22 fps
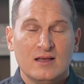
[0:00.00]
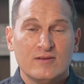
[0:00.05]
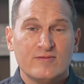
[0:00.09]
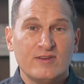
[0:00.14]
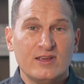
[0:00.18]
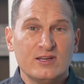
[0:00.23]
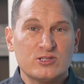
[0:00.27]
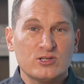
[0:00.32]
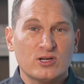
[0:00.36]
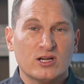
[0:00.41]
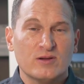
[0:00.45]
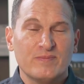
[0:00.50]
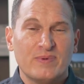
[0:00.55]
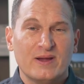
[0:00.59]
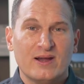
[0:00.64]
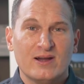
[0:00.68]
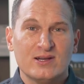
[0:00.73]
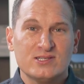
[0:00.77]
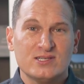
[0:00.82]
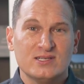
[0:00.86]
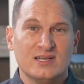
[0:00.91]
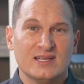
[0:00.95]
Feature
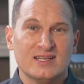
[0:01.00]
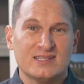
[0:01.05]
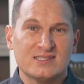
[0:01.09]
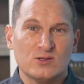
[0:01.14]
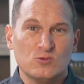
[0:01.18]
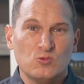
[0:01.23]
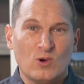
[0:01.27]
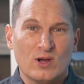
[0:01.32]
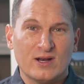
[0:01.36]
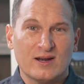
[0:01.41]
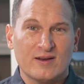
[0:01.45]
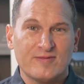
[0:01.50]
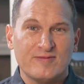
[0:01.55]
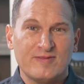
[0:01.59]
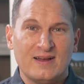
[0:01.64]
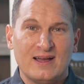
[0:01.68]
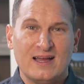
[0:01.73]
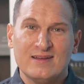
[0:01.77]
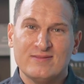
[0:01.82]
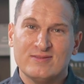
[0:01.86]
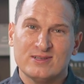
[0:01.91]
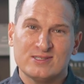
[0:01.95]
comparison, it gets a 1 out of
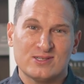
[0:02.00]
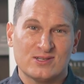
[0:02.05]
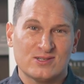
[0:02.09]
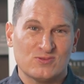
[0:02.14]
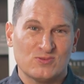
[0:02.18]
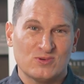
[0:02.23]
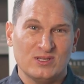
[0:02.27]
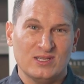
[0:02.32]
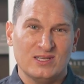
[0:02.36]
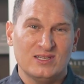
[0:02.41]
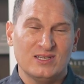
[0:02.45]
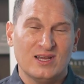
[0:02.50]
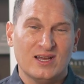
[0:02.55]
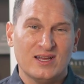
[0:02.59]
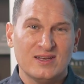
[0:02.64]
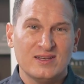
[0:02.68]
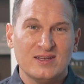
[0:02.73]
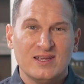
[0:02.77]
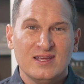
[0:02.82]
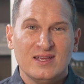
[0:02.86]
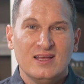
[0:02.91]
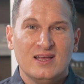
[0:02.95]
5 because there's really
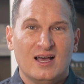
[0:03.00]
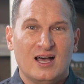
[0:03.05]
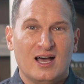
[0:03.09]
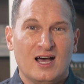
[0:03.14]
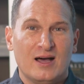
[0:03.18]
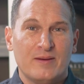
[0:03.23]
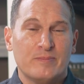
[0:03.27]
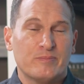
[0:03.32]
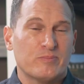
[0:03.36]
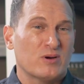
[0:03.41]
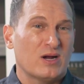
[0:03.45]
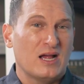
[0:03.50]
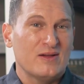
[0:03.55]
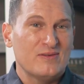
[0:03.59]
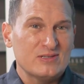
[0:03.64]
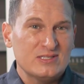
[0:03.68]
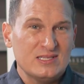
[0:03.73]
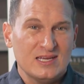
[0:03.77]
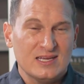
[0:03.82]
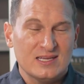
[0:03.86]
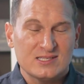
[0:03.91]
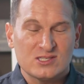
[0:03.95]
none.
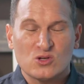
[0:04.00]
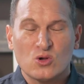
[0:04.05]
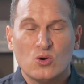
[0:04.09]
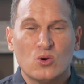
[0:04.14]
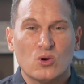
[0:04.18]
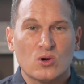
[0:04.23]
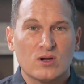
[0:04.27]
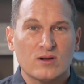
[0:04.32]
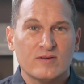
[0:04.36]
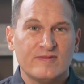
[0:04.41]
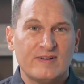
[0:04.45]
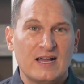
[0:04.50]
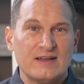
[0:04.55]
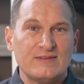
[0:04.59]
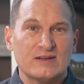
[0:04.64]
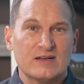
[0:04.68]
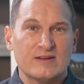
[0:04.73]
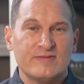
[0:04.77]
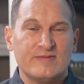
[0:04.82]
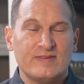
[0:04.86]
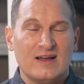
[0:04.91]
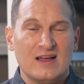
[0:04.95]
Privacy score, 5
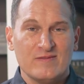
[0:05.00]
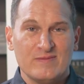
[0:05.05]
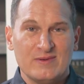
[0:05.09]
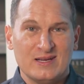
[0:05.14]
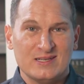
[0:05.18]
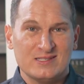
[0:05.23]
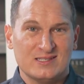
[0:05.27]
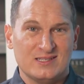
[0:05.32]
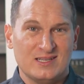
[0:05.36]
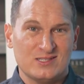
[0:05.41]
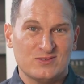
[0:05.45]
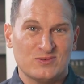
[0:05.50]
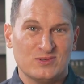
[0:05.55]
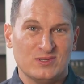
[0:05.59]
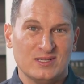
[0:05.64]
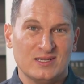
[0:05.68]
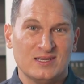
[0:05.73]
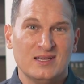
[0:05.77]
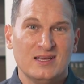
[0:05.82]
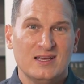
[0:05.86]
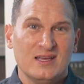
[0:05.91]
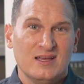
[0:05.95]
out of 5 because it doesn't
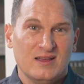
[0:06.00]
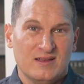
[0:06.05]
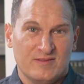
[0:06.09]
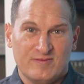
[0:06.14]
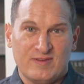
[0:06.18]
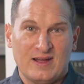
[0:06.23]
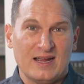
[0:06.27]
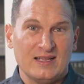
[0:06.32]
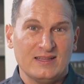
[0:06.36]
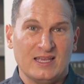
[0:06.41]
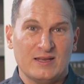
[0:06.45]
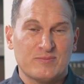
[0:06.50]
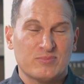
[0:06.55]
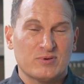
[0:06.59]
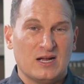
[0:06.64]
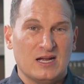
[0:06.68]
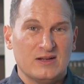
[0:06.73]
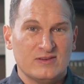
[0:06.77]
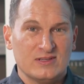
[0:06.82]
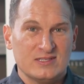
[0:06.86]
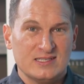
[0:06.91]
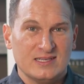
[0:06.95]
really violate
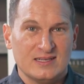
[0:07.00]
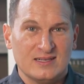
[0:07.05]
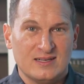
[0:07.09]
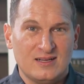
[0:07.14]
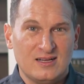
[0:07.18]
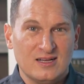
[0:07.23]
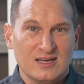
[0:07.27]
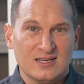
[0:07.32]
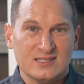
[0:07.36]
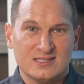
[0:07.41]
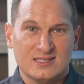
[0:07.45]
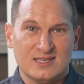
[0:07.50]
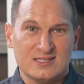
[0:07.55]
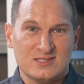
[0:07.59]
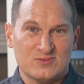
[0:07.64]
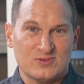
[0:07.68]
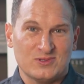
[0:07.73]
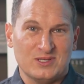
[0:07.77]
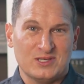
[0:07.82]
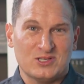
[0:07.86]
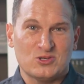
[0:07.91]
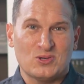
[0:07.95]
privacy at all because it doesn't
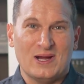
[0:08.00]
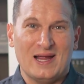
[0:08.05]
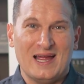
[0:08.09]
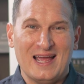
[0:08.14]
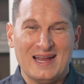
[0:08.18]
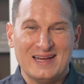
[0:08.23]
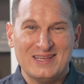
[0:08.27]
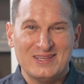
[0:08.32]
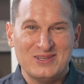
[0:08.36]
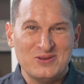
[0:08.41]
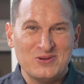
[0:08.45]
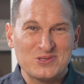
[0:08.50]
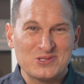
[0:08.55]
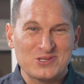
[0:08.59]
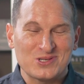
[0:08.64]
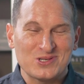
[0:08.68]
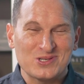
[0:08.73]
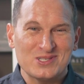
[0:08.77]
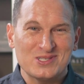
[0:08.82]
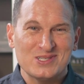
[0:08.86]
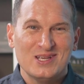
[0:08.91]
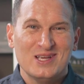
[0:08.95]
really track
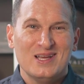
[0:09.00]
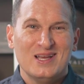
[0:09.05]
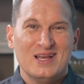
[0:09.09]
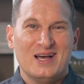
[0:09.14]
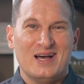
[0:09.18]
users.